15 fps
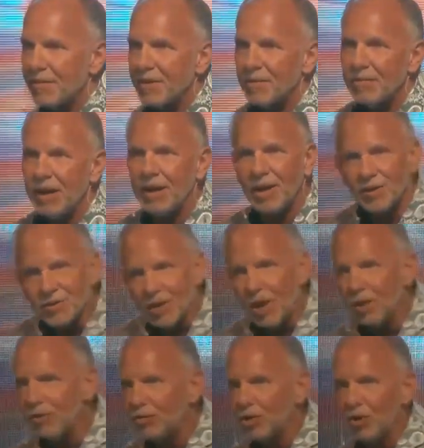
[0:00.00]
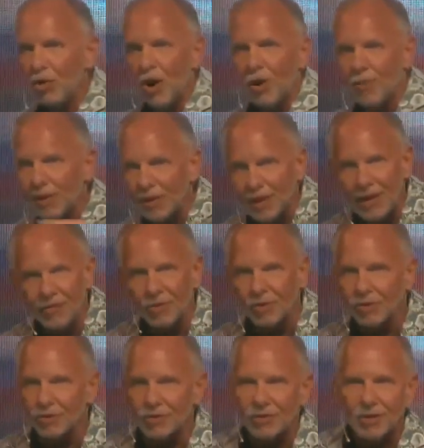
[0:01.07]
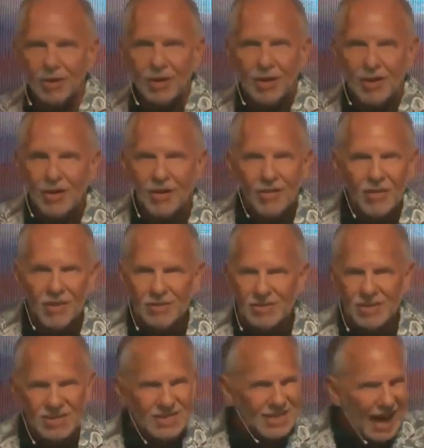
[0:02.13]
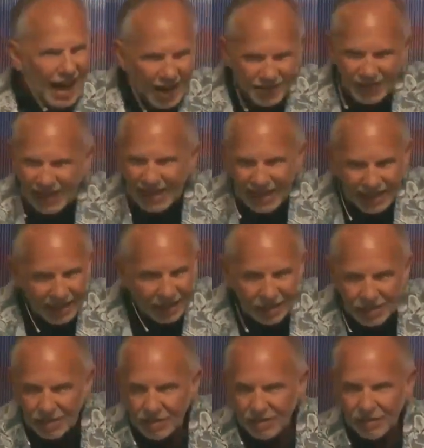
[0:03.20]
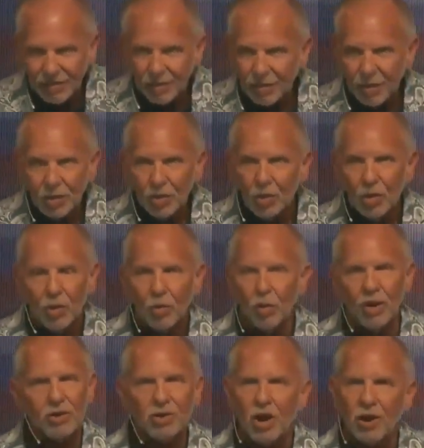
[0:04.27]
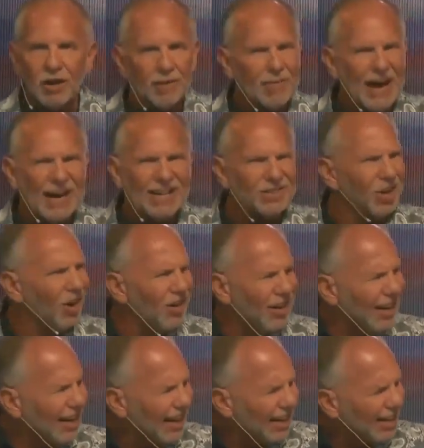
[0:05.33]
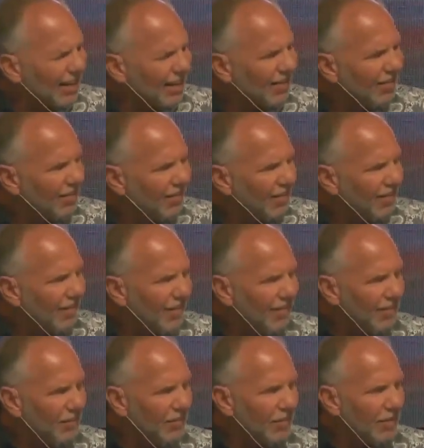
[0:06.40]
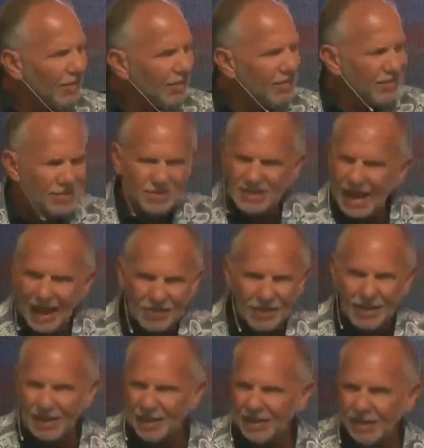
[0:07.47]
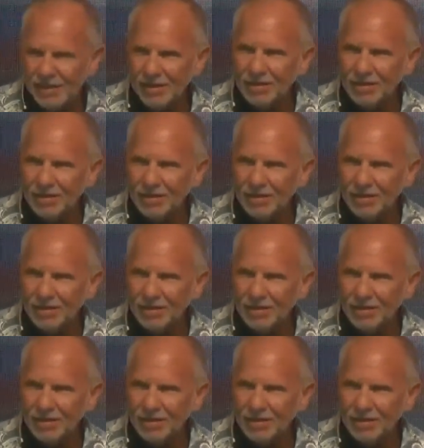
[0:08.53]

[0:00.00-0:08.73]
Because those who are believers, this is not the end. We're talking about eternity. This is not the end.